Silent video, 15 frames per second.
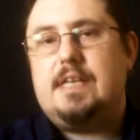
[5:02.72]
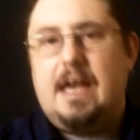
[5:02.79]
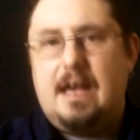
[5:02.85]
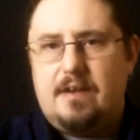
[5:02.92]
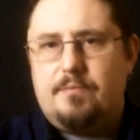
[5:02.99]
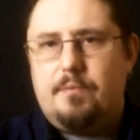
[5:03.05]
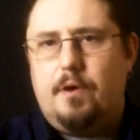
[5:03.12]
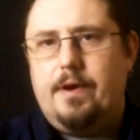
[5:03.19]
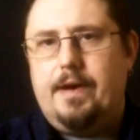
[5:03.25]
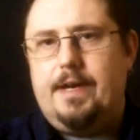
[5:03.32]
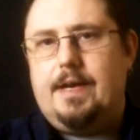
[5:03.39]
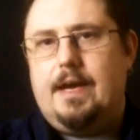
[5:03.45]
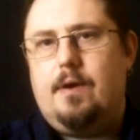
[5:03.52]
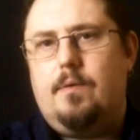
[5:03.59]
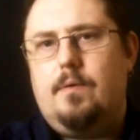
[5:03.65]
have pointed
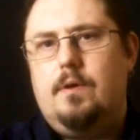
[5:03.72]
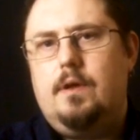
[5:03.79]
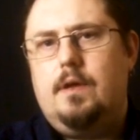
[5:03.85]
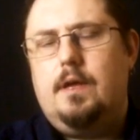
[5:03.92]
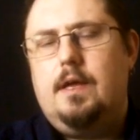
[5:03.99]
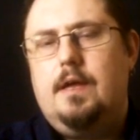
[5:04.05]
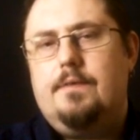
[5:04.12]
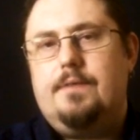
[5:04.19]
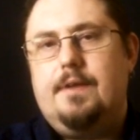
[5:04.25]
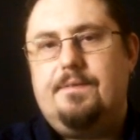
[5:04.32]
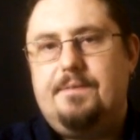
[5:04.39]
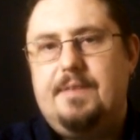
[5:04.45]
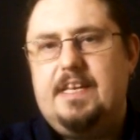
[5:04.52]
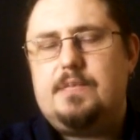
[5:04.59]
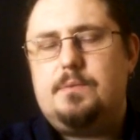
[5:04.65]
out
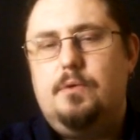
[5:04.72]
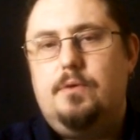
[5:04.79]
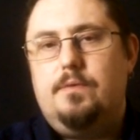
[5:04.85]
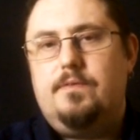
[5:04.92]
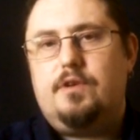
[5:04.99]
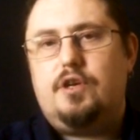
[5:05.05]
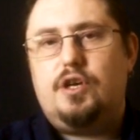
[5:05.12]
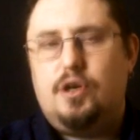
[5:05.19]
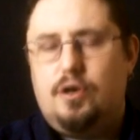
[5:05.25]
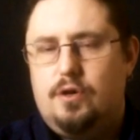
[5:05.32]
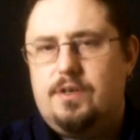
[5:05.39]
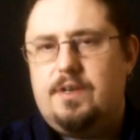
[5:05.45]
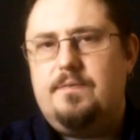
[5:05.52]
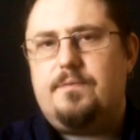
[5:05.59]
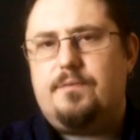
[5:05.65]
that this move
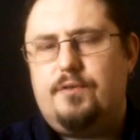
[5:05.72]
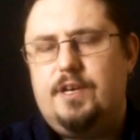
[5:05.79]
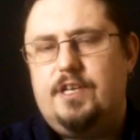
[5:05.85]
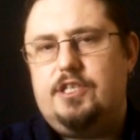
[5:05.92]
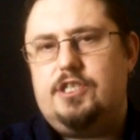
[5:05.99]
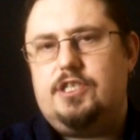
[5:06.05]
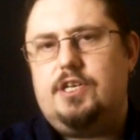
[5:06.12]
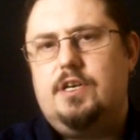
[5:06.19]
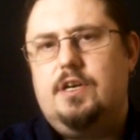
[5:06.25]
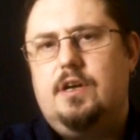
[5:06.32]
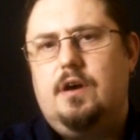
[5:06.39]
could infringe